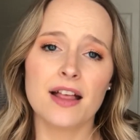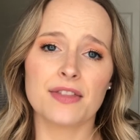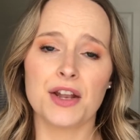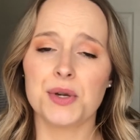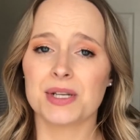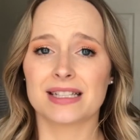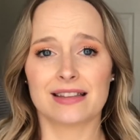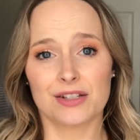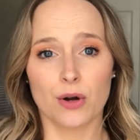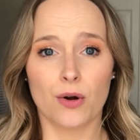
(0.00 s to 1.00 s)
then you just
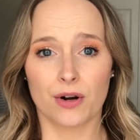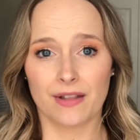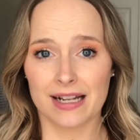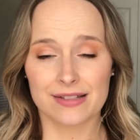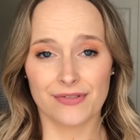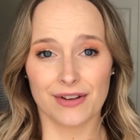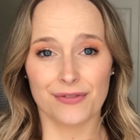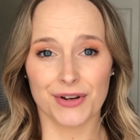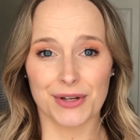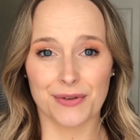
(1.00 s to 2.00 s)
get the toner that's fit
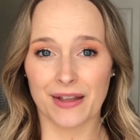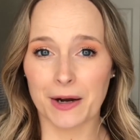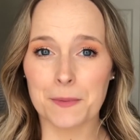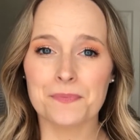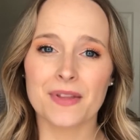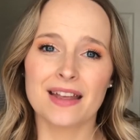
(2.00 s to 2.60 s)
for you there.